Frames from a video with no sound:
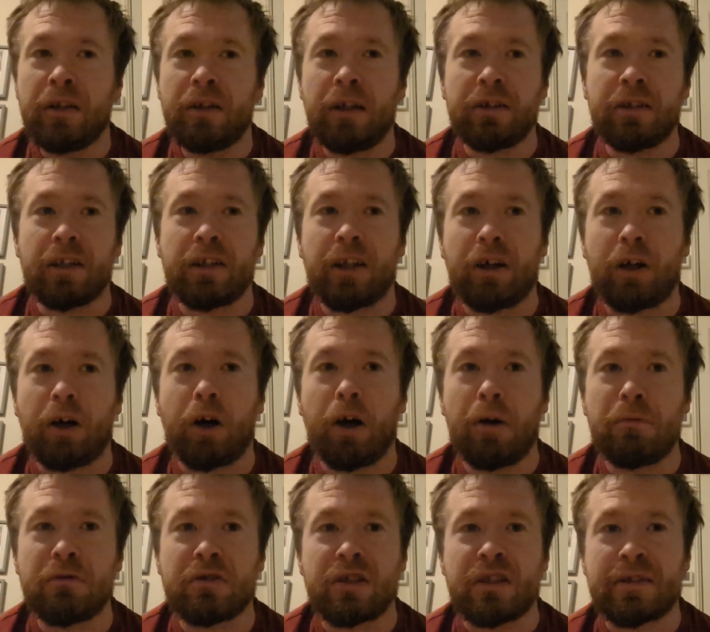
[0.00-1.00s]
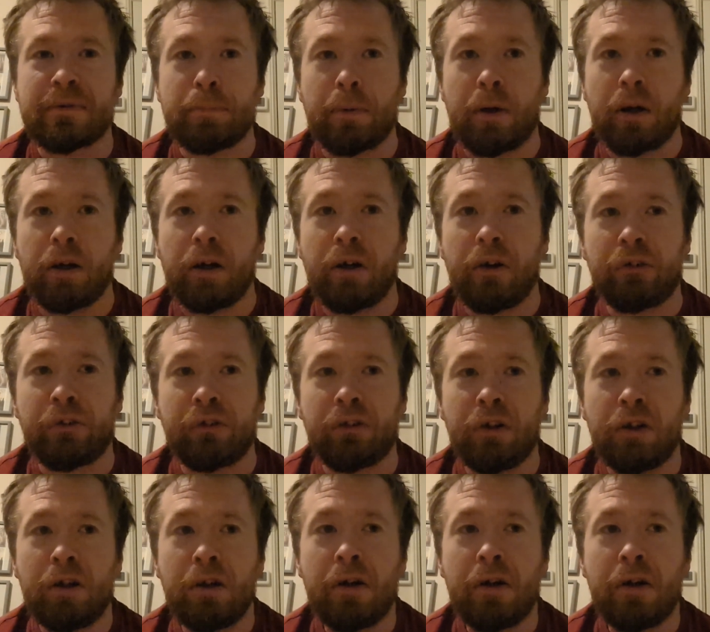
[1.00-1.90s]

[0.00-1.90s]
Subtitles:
like they did at home to Spurs,